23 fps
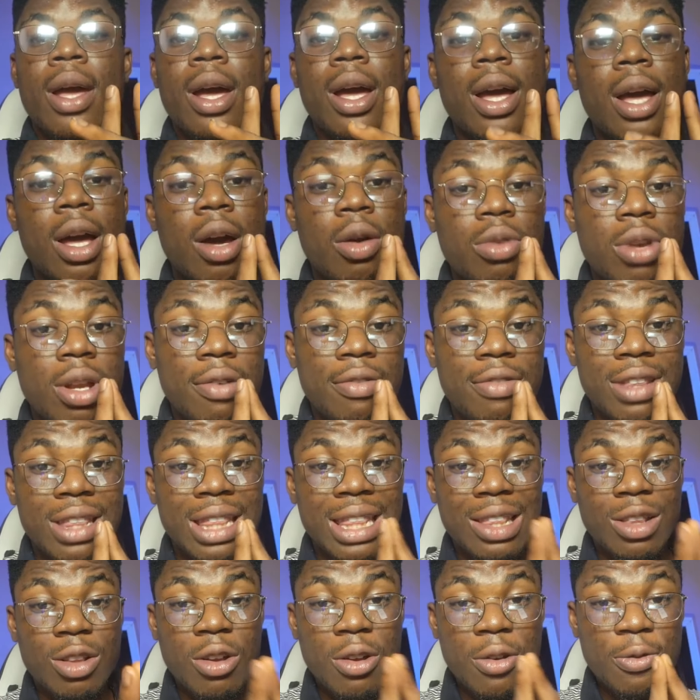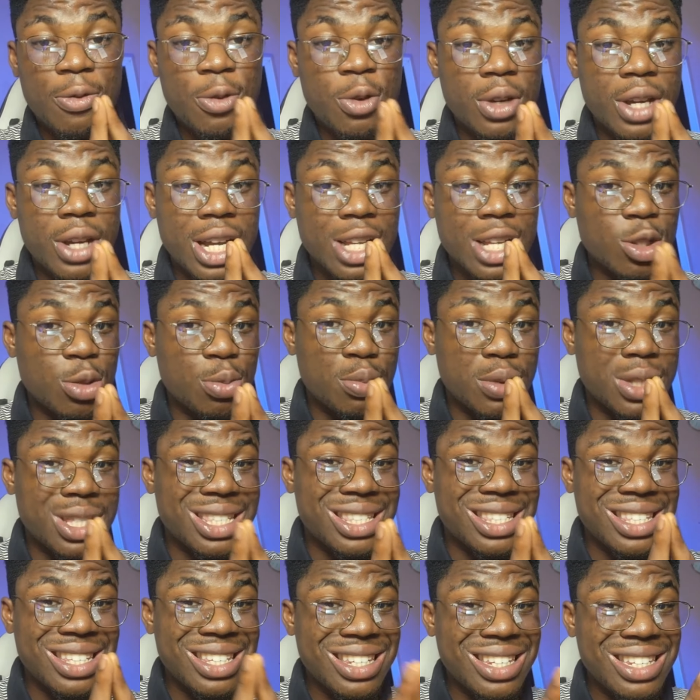I would have loved you guys to be
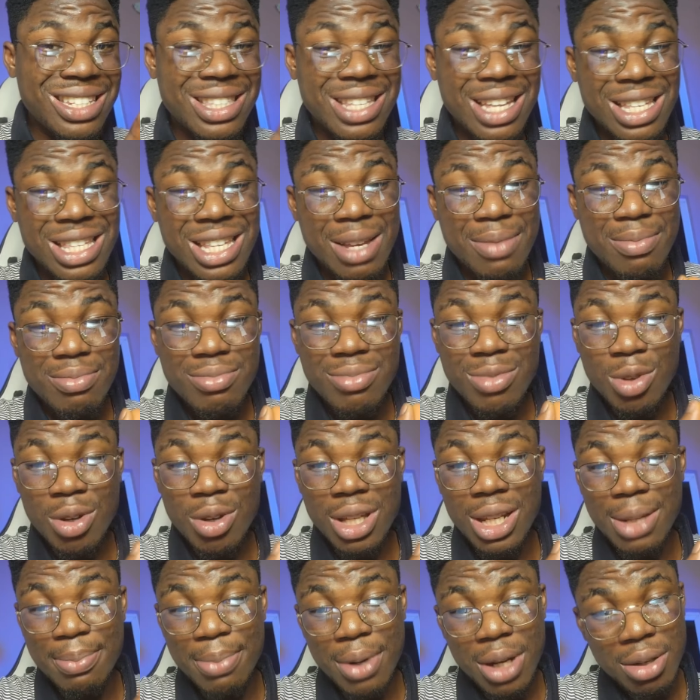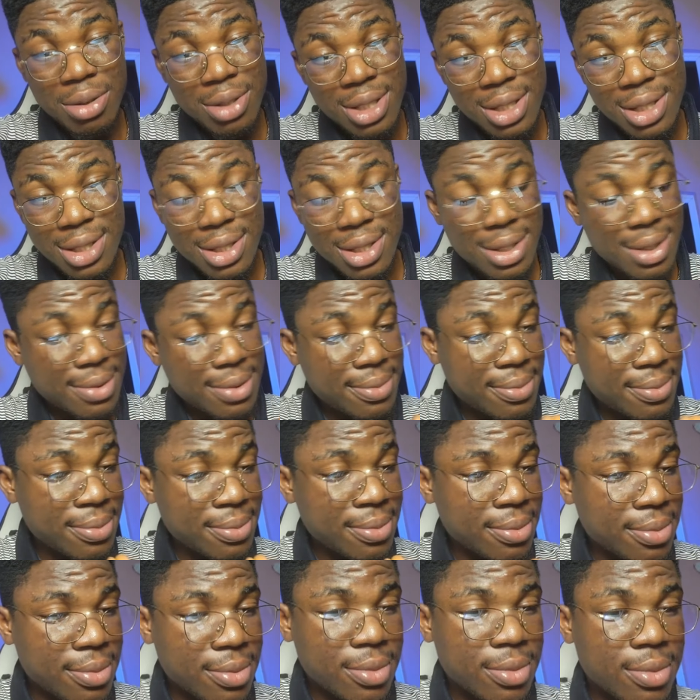seeing it as I'm talking about it.
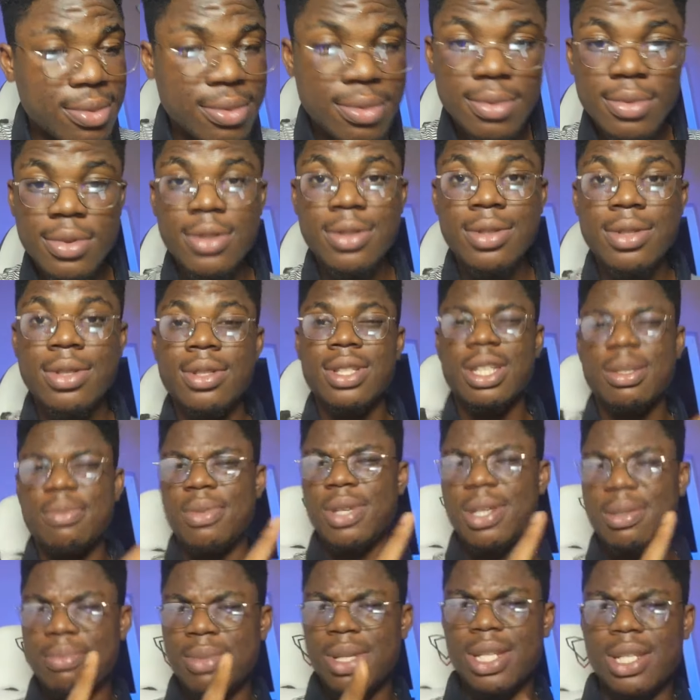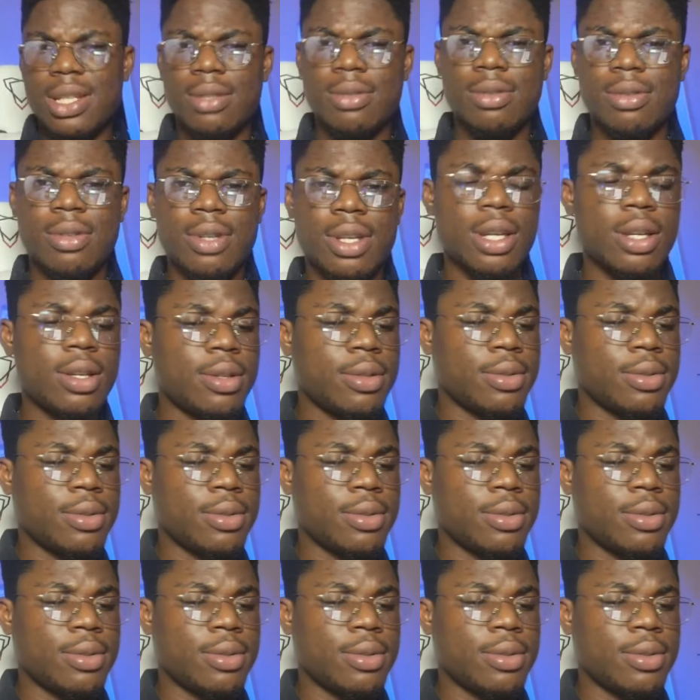Just give me a minute, okay?